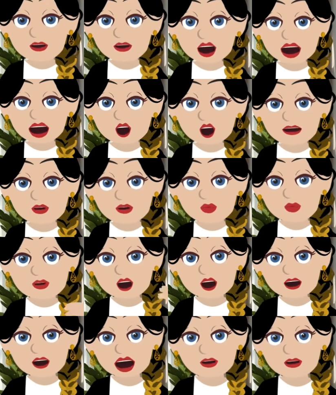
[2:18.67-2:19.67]
or the
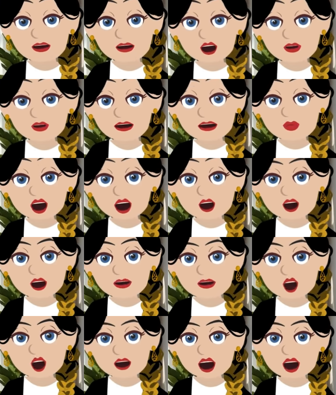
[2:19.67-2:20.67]
doctors to change
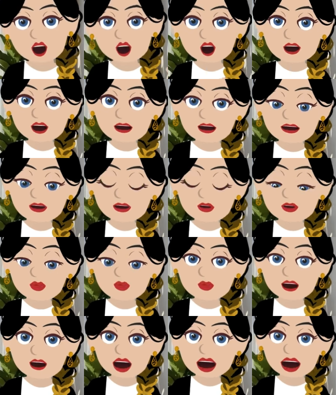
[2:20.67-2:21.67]
their mind,
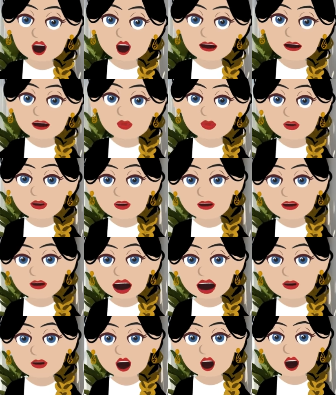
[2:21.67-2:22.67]
or to
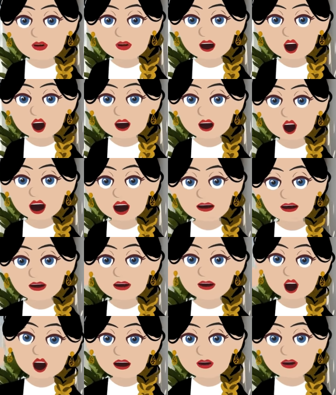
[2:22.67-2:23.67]
just not think about
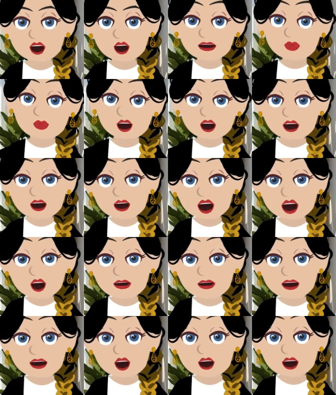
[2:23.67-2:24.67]
this 13-year-old
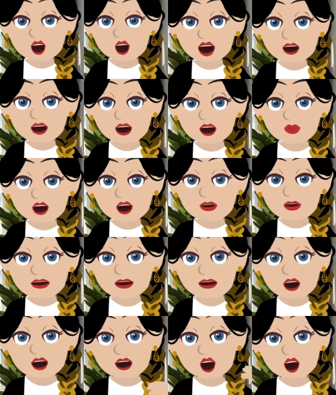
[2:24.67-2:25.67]
anymore, which isn't
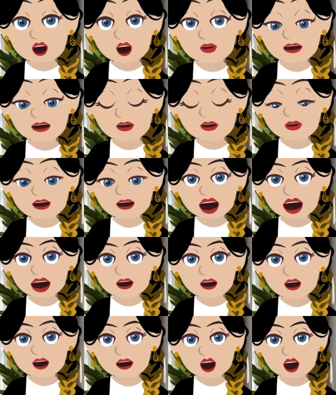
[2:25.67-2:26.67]
going to happen.
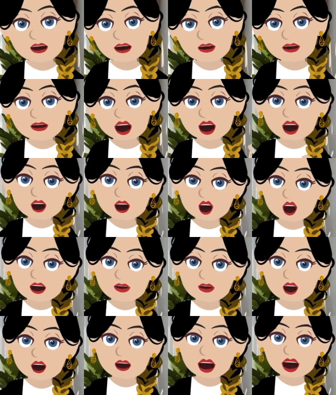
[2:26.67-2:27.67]
Rather than needing
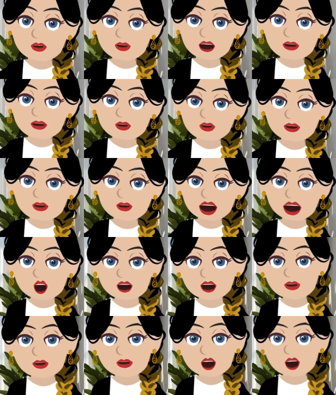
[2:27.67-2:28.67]
conditions to
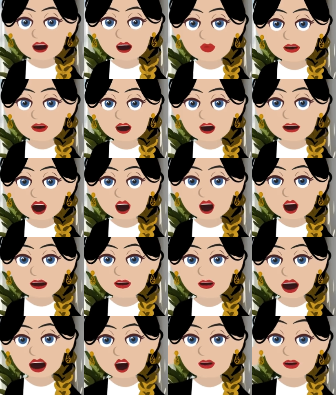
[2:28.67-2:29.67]
change so that you can be in the
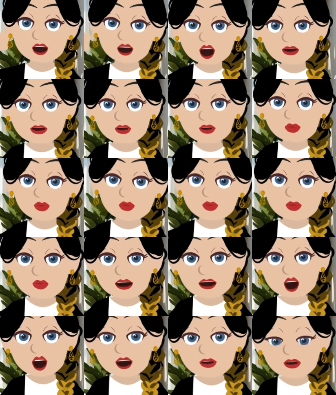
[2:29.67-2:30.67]
vortex,
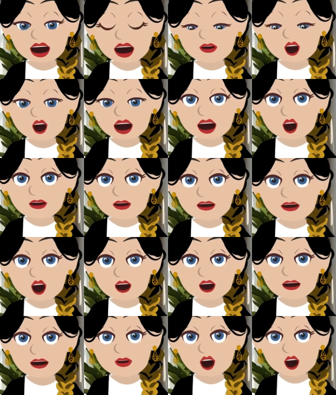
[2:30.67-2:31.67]
you figure out how
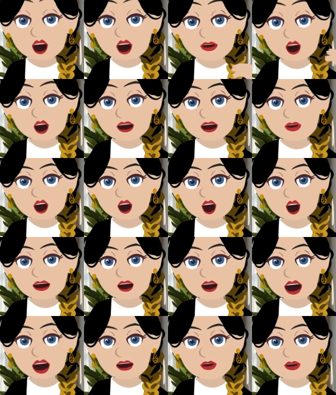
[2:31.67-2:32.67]
you can be in the
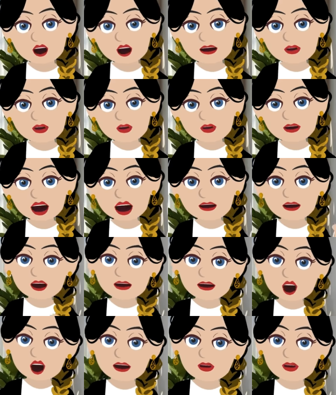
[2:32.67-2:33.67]
vortex given
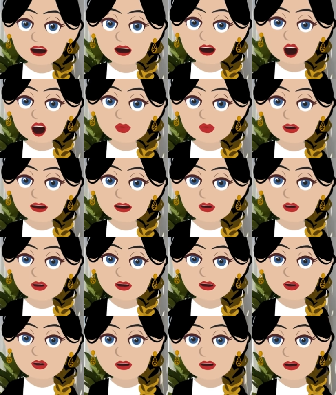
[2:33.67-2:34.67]
those conditions.
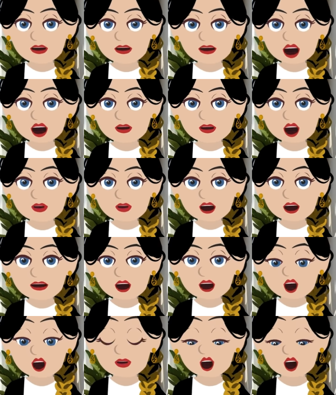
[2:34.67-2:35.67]
We said
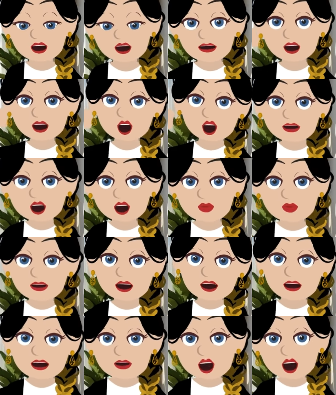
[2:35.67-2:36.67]
something sort of like this at the
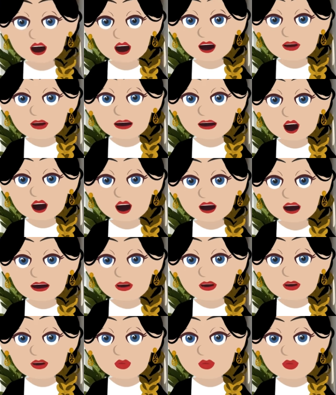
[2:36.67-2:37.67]
beginning of the day.
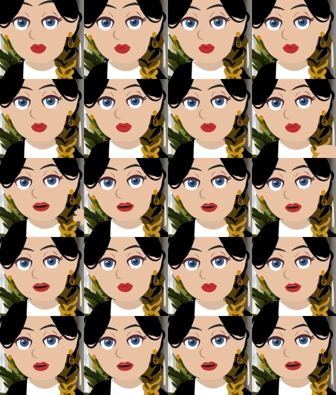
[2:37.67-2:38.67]

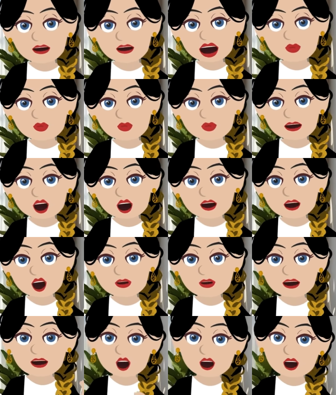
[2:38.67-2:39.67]
If you want
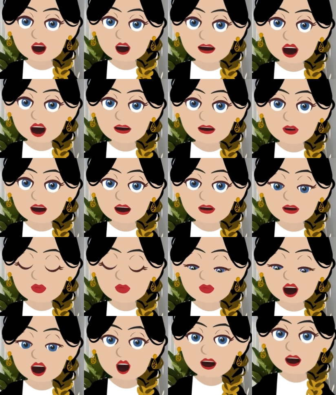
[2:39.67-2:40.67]
to be in the vortex
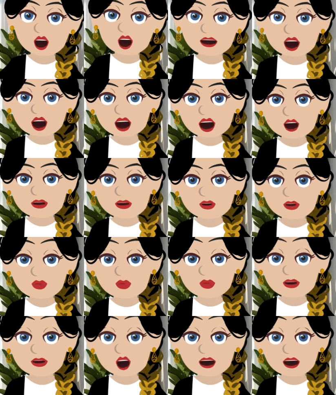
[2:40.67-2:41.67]
and there are
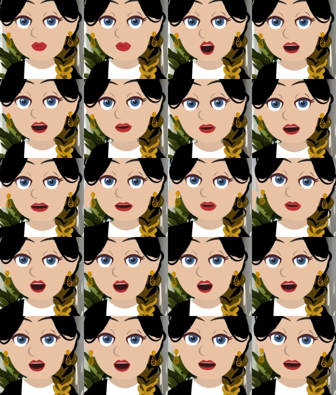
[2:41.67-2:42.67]
peripheral people
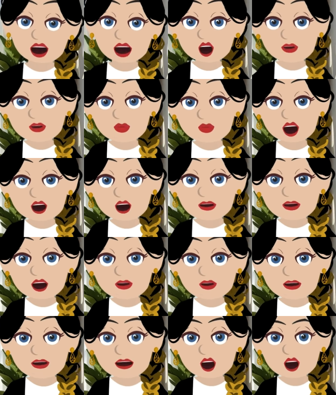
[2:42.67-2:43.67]
in your life that are
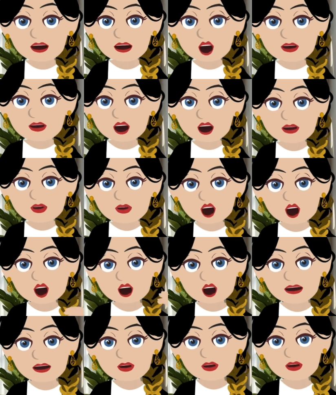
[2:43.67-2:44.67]
just giving you a hard
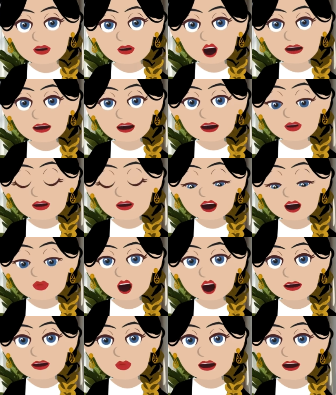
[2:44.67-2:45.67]
time, you could
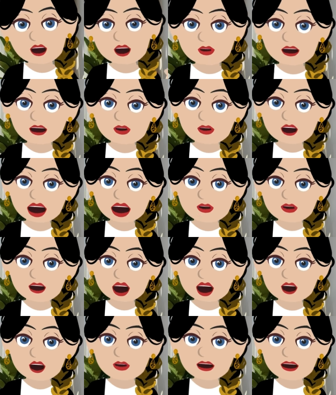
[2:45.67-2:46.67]
potentially just walk
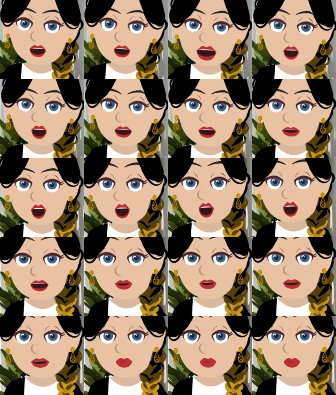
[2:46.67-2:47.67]
away from all of them
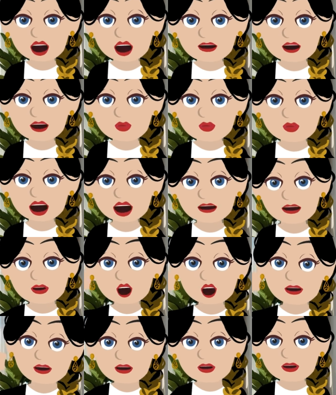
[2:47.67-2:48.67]
and just
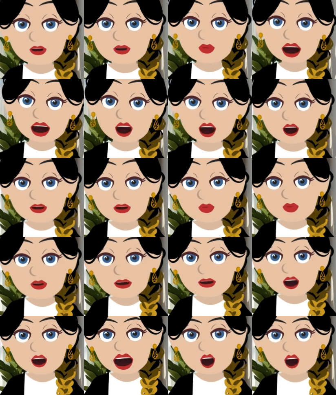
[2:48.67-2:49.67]
focus and
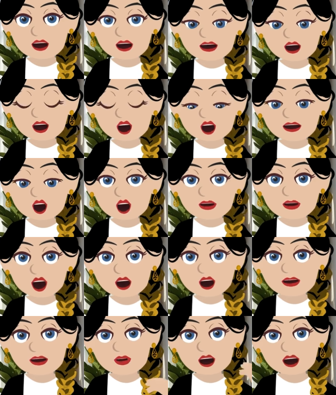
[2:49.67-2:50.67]
maintain your
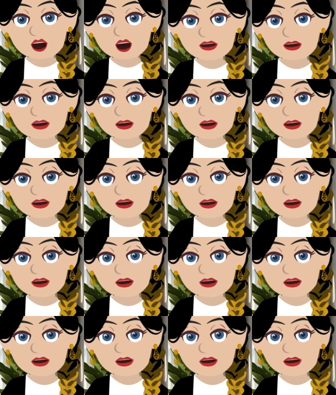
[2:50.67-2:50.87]
balance in the